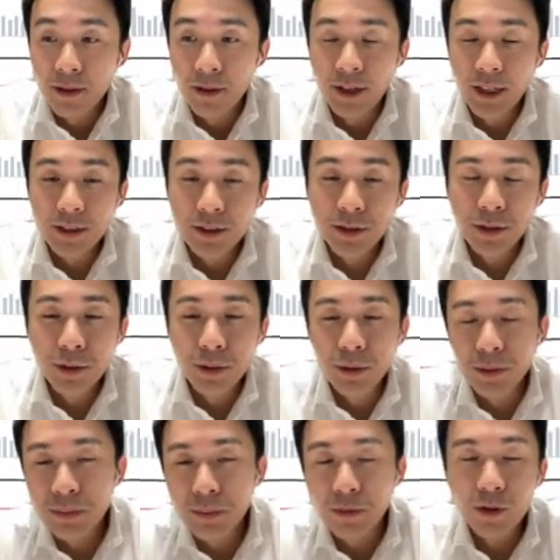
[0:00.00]
All right,
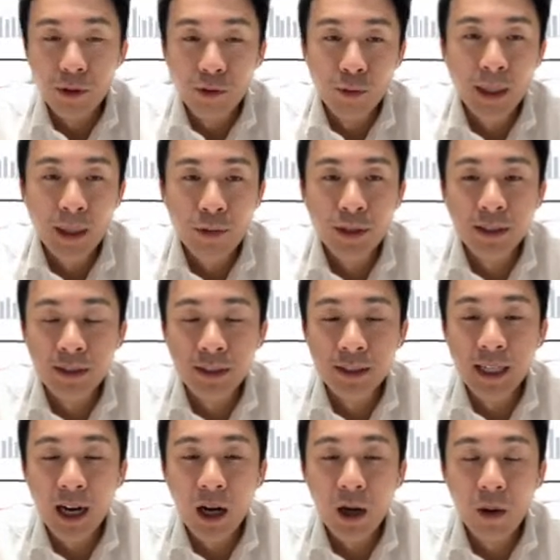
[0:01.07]
so we might want to
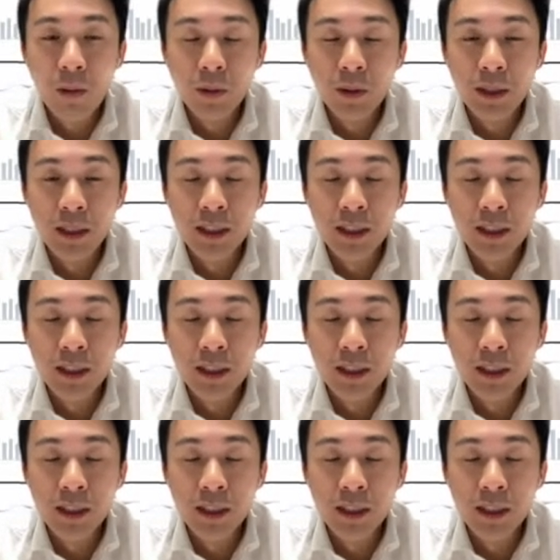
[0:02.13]
see how